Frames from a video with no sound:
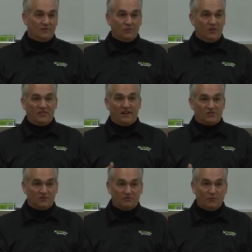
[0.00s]

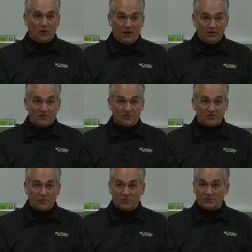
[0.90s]
1,400
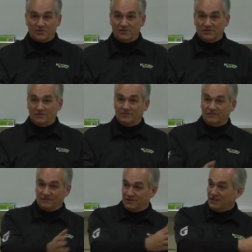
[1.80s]
stores
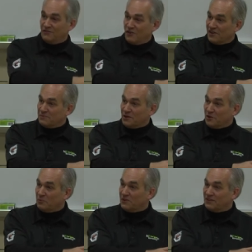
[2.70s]
that have already been
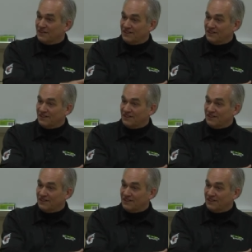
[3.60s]
opened.